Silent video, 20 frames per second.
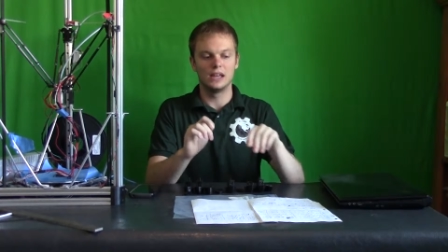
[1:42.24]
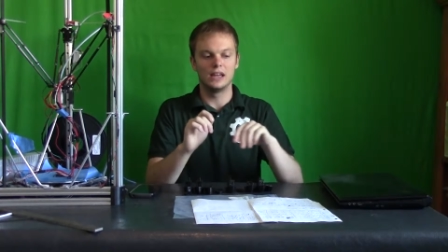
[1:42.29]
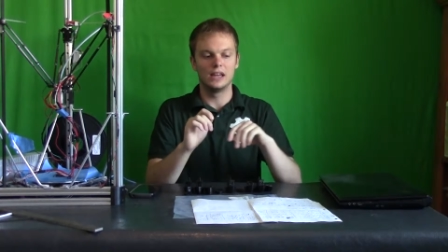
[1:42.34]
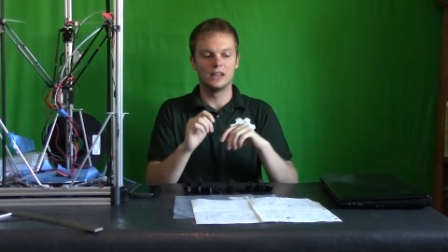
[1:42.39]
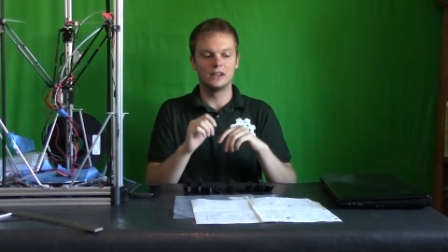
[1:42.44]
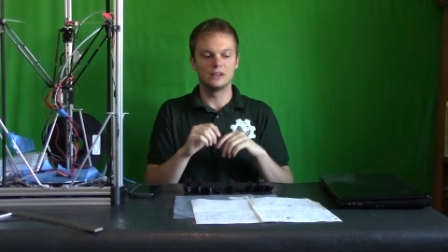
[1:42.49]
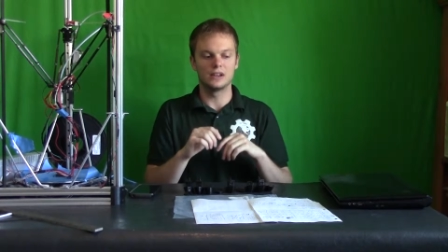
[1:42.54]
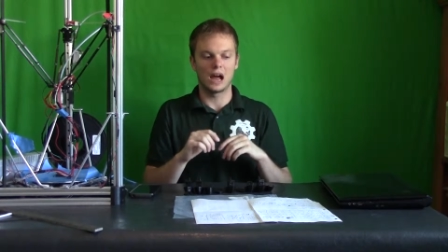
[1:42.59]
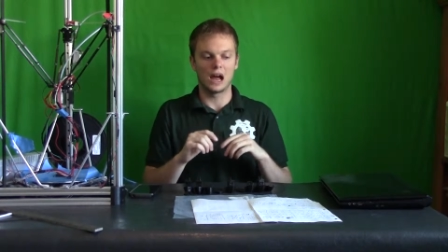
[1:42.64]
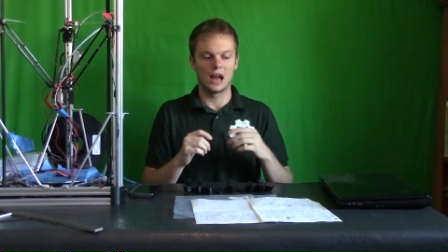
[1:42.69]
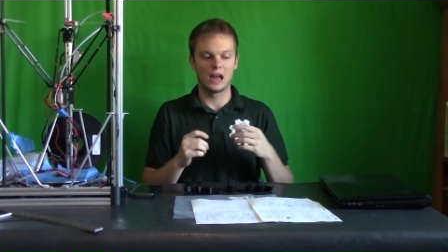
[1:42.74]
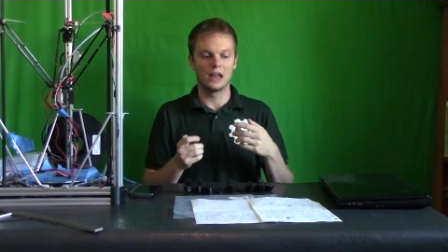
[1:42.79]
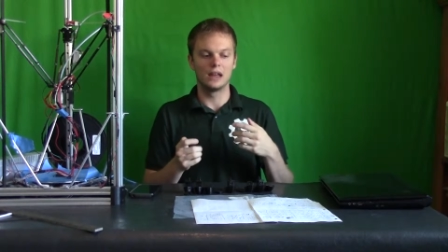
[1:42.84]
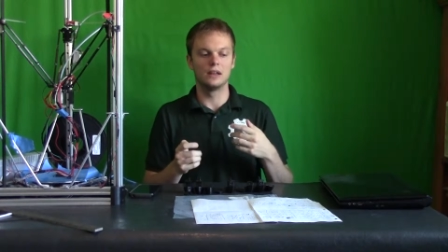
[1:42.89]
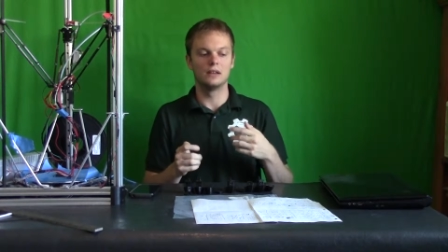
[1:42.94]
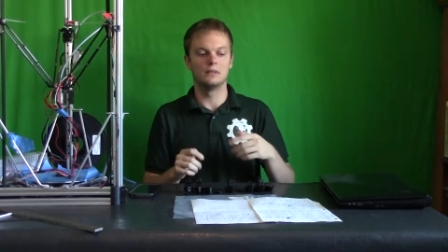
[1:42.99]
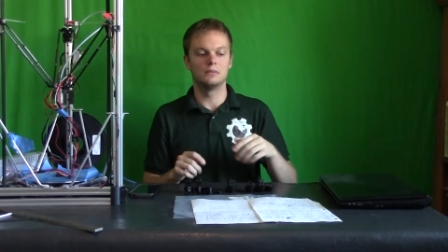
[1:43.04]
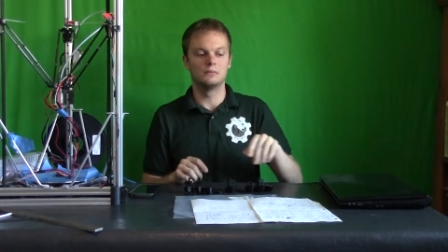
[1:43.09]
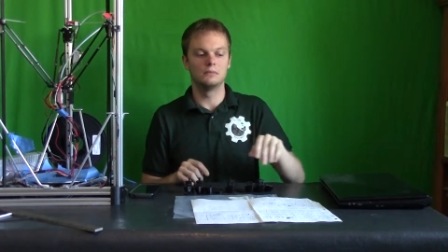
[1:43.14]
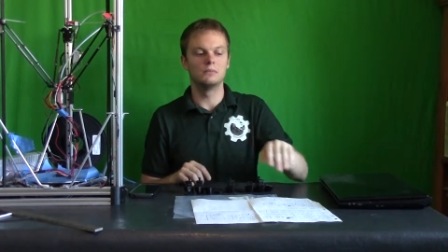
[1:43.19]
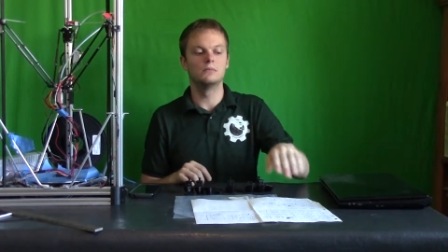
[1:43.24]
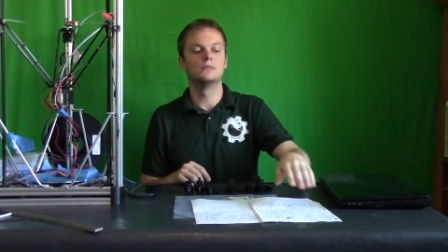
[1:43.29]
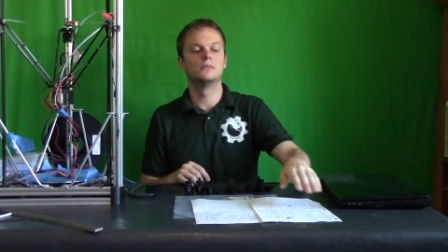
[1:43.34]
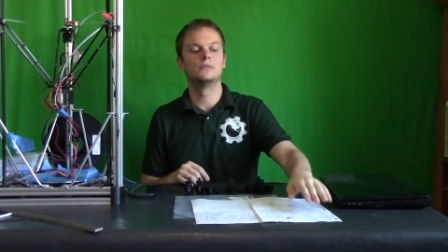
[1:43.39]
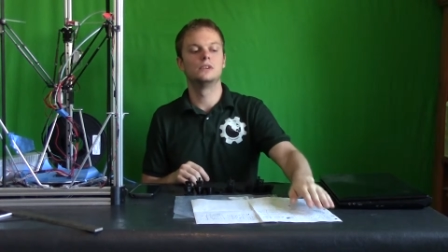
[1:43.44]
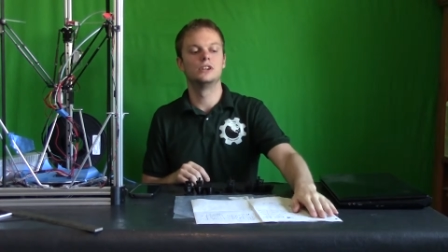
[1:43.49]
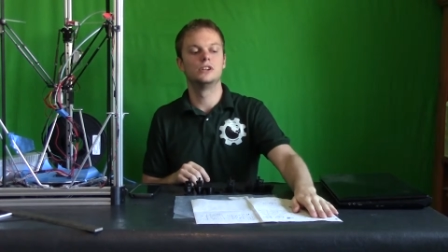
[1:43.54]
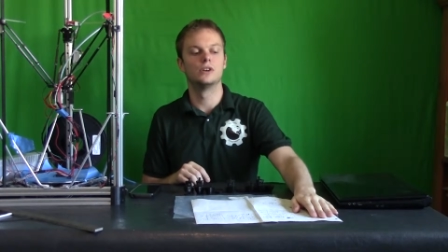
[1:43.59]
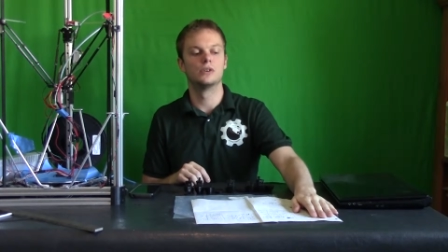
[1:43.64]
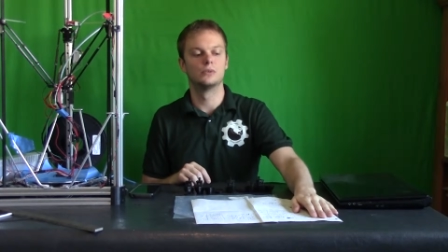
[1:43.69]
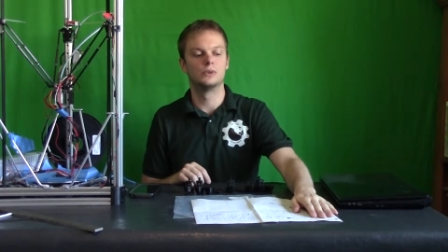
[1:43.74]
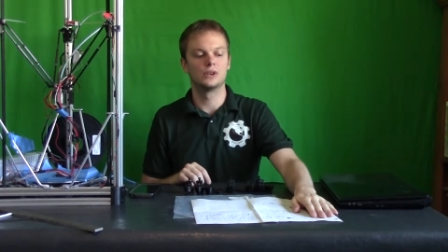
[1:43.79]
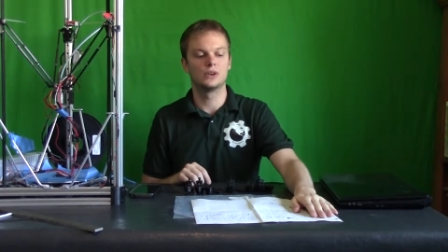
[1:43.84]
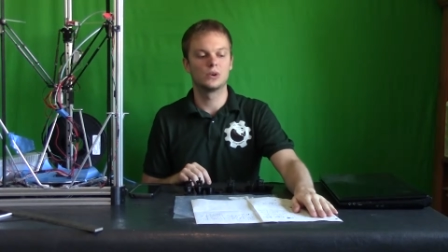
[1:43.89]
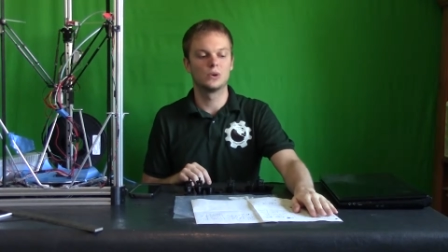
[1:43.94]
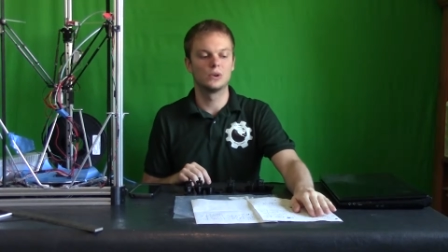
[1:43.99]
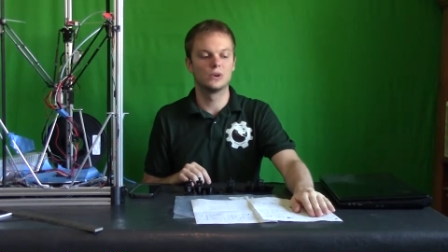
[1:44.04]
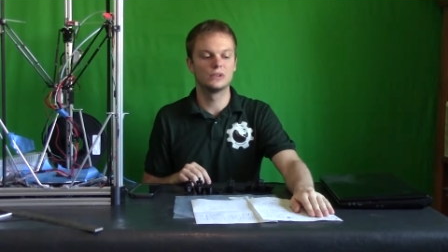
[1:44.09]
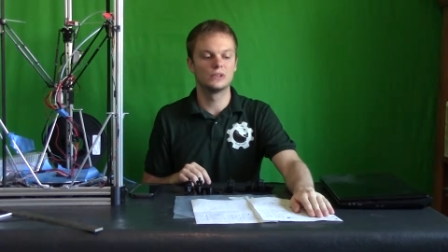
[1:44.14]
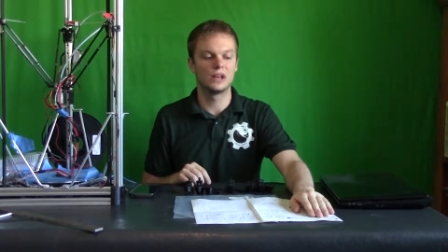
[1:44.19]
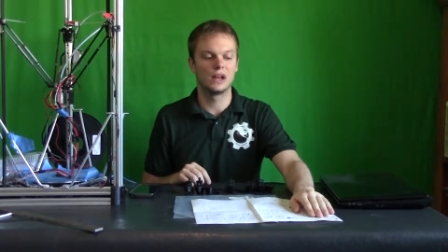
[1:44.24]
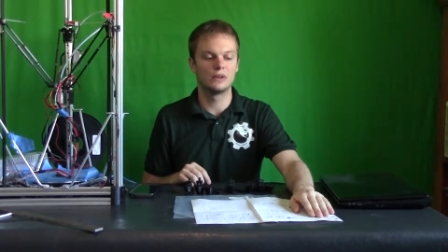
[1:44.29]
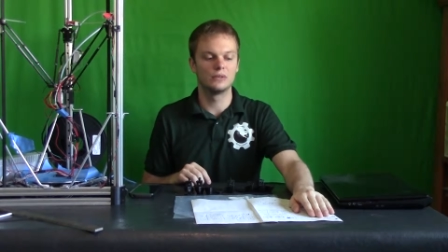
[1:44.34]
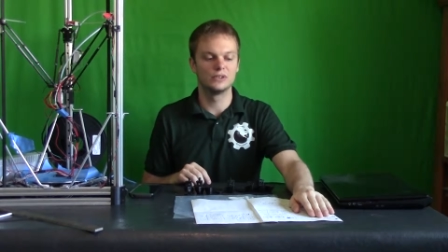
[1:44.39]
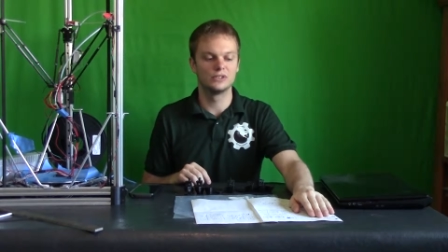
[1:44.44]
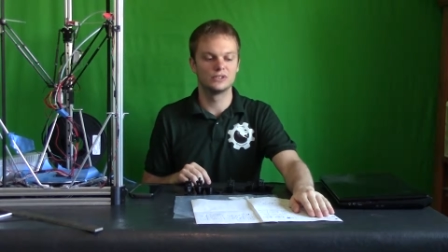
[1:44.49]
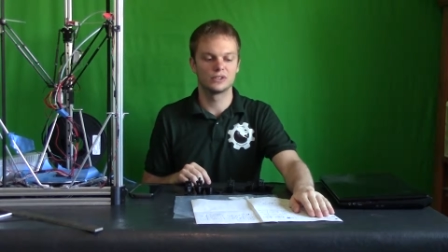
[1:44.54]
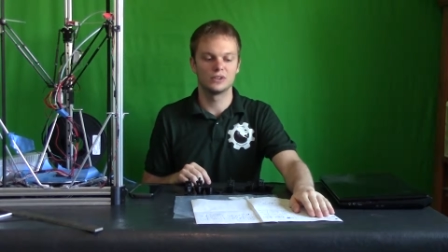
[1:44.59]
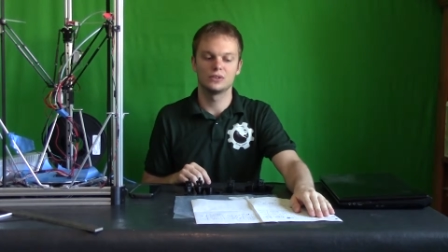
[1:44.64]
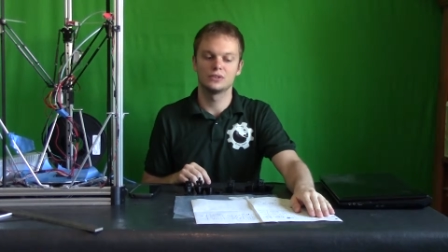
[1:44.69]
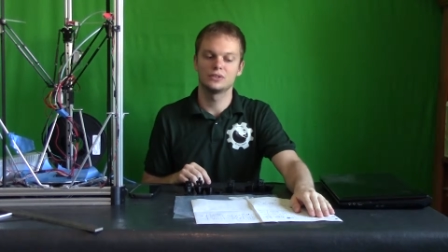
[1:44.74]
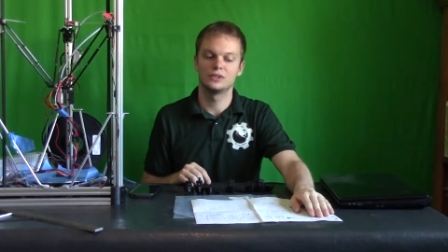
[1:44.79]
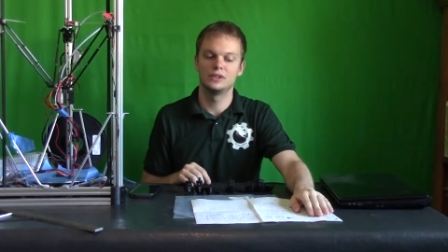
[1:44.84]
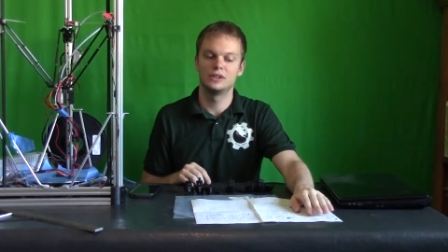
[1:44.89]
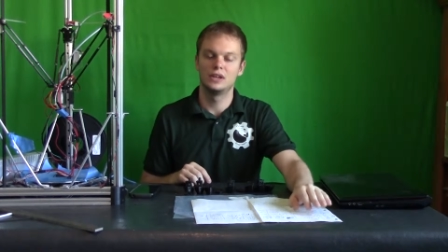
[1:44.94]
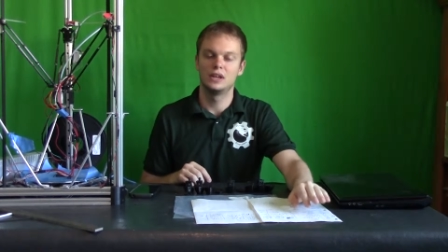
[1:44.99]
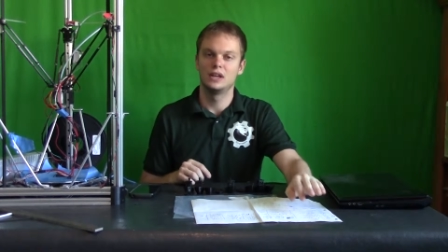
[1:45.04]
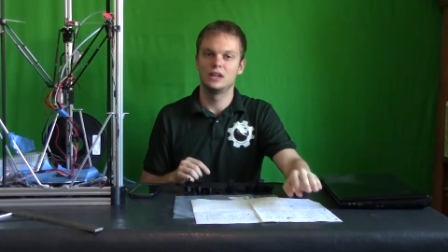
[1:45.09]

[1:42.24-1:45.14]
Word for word: And I, you know, record that result.